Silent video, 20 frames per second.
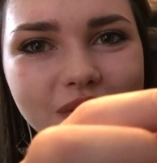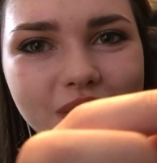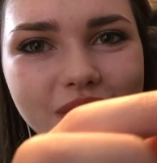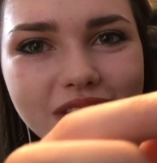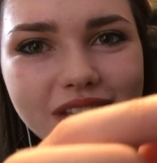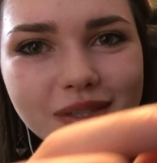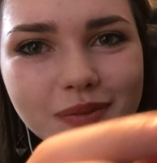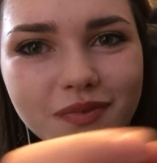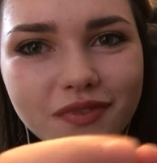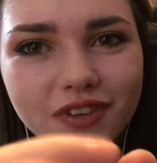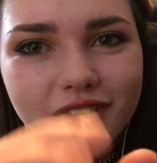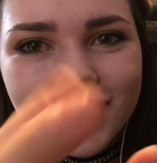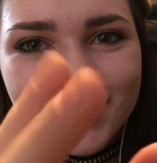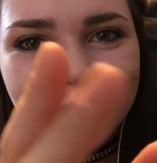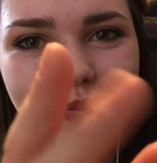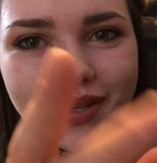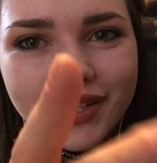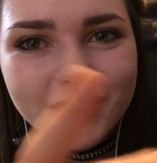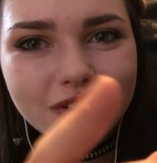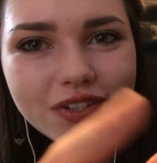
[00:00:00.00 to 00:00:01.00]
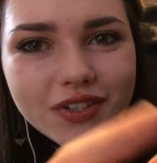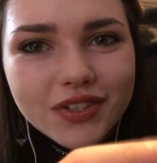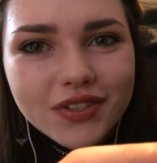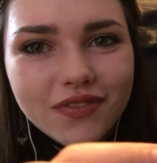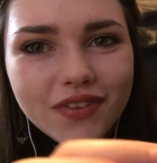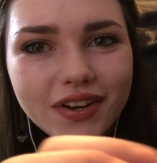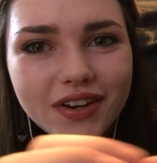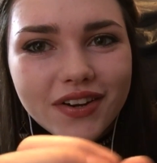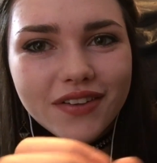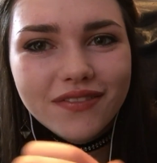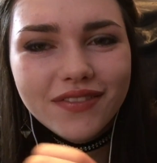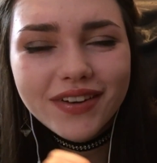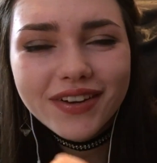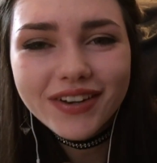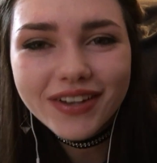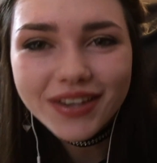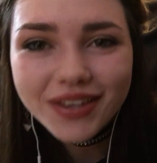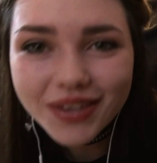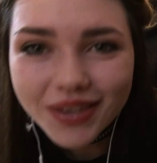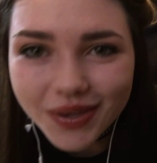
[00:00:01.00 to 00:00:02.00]
So this first picture is very,
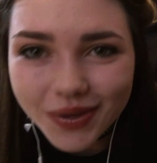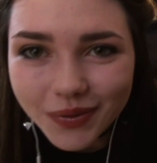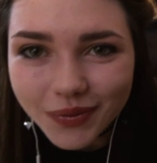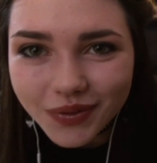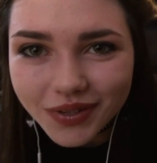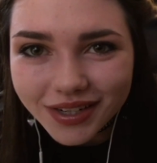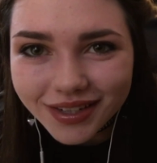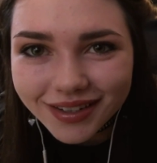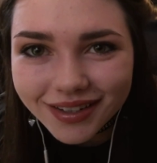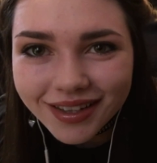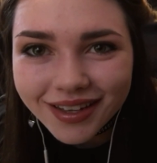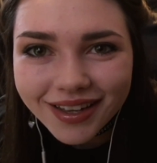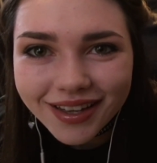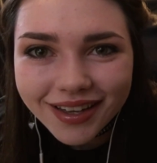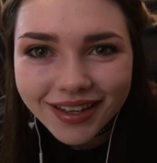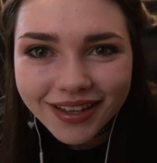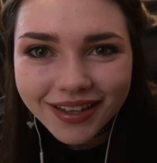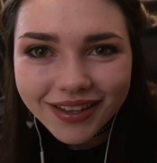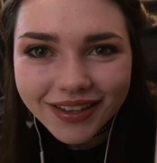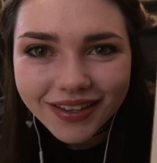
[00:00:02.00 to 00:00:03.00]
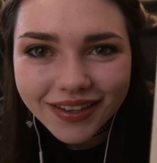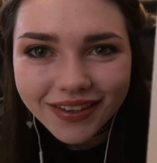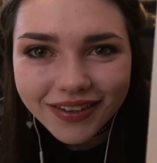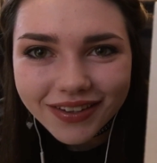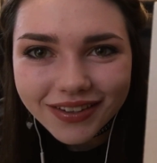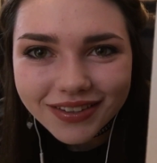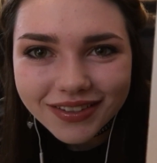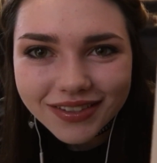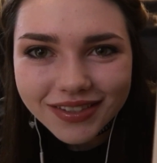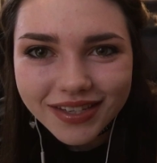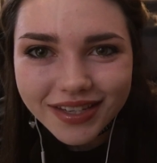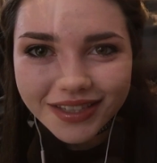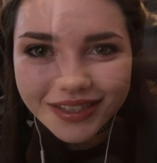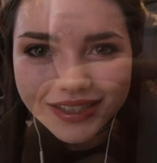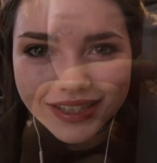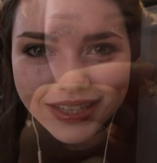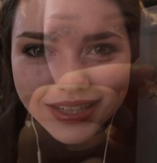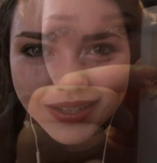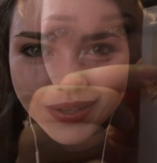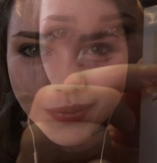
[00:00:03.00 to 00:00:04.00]
very cute.
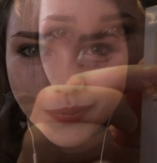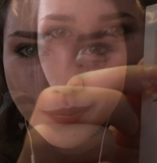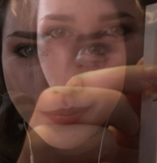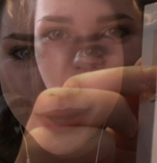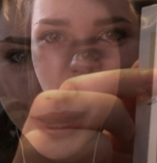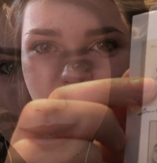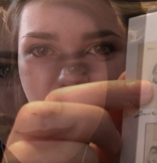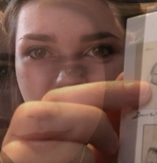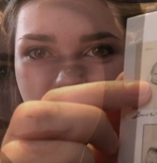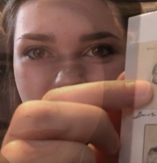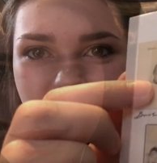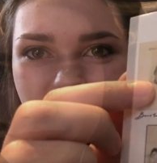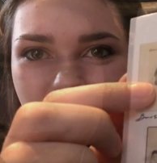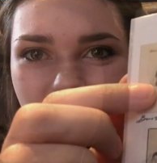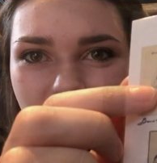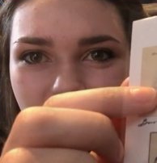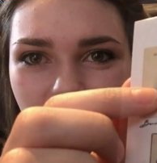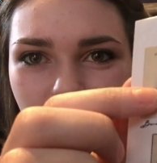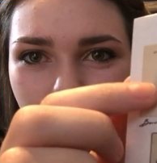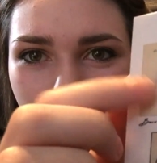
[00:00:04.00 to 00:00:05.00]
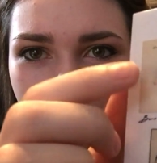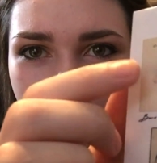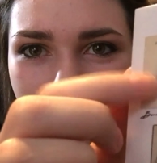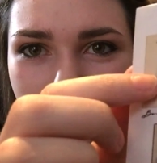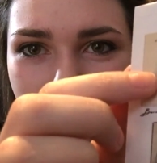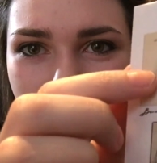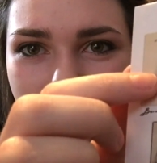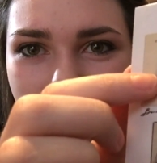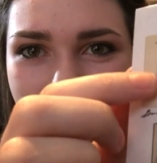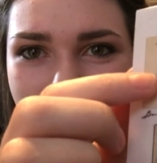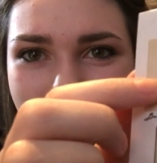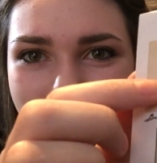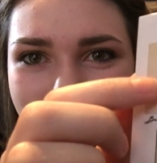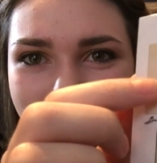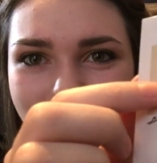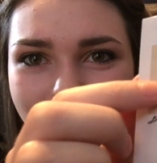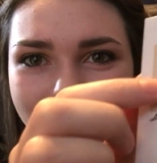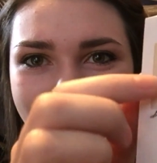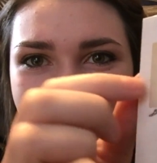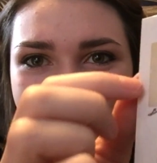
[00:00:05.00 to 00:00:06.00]
You can see there's a little cute baby
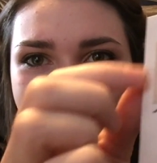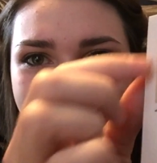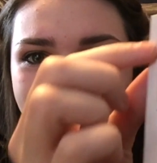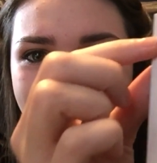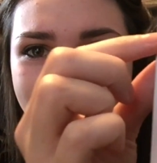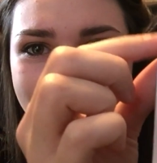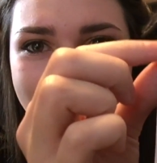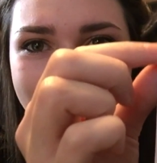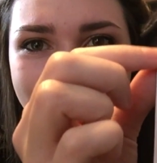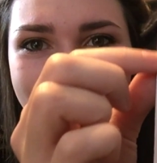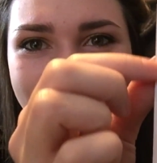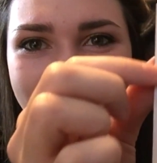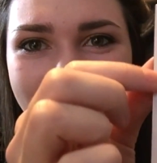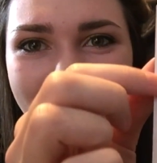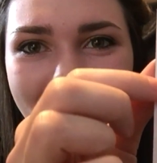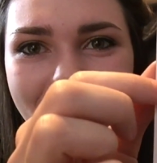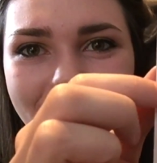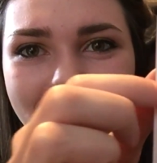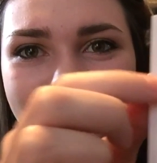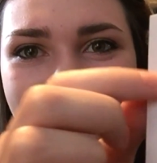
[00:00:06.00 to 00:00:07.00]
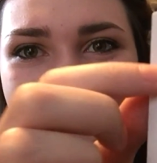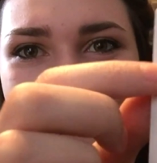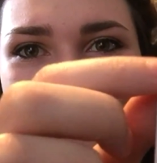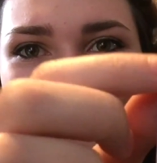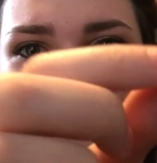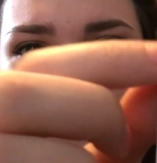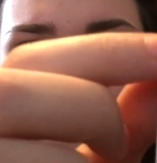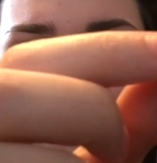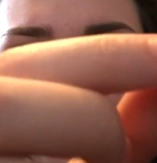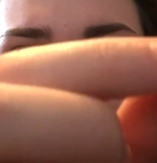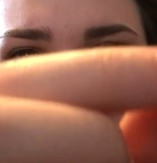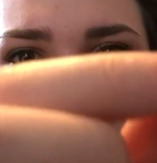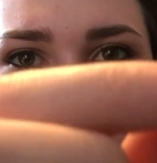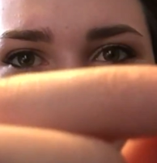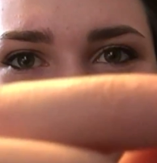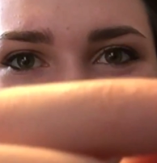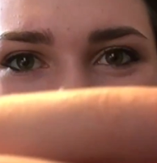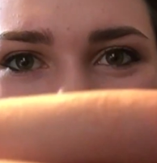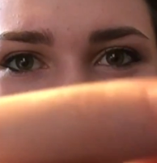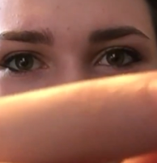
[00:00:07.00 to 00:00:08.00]
right there, and
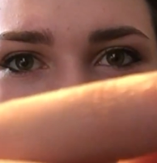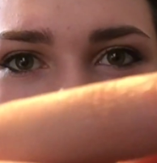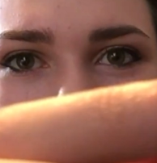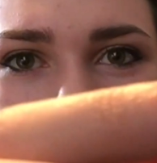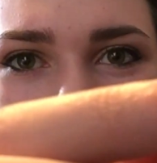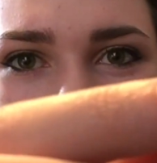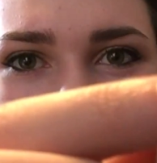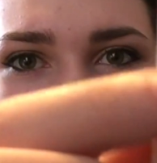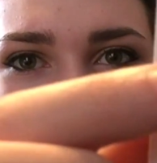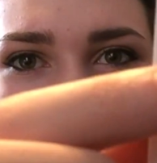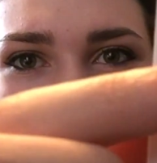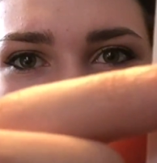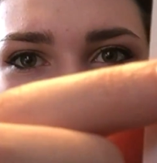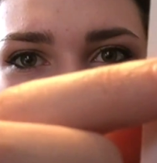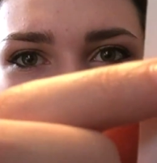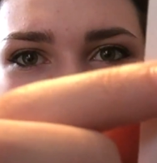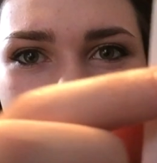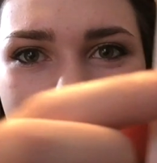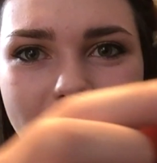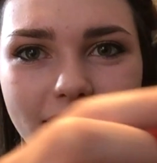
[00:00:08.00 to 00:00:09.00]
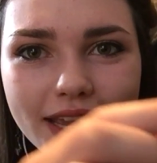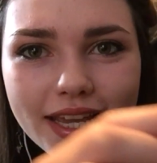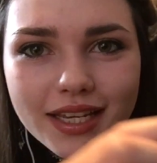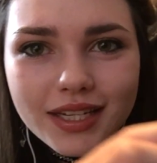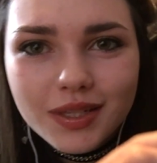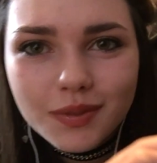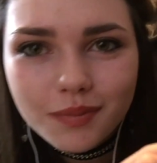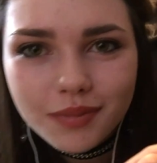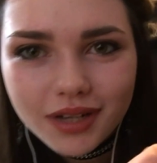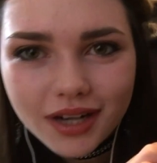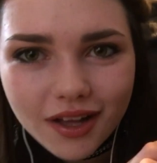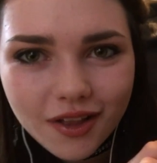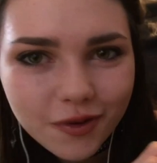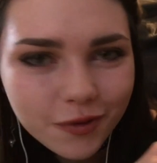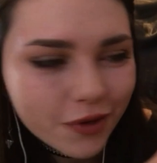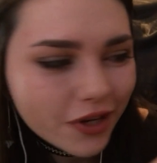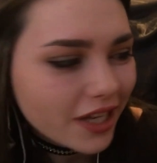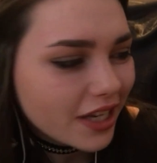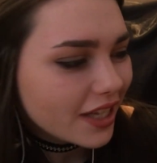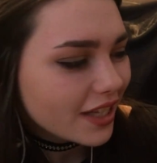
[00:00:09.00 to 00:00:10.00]
you probably can't see the date,
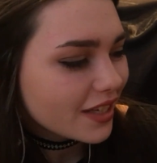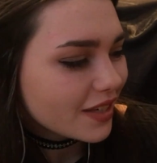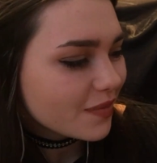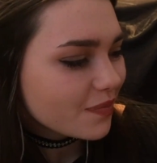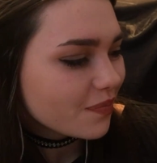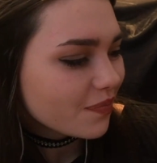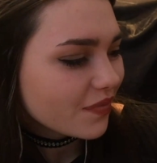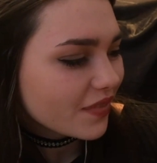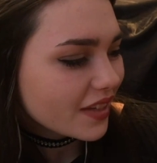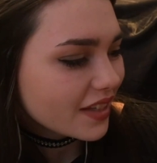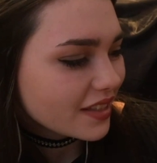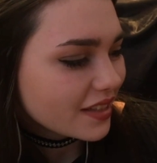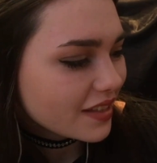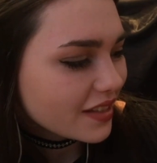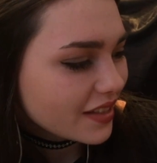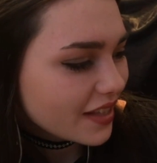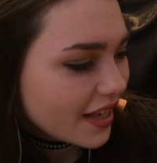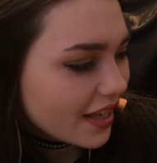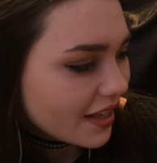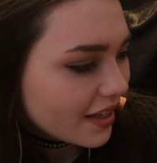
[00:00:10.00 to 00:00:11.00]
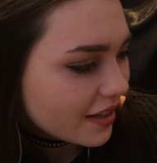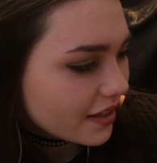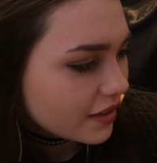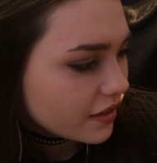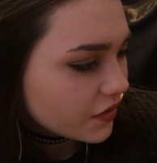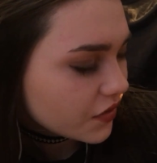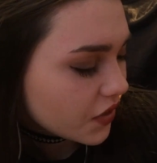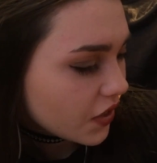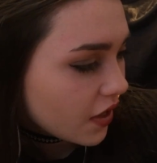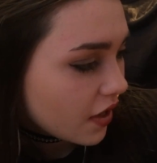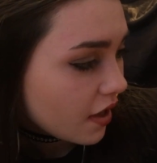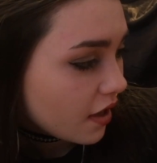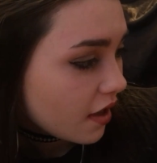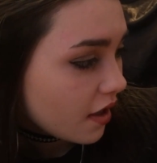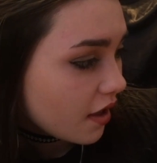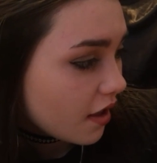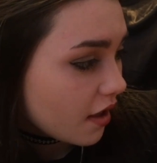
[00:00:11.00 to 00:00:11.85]
but I'll read it. It says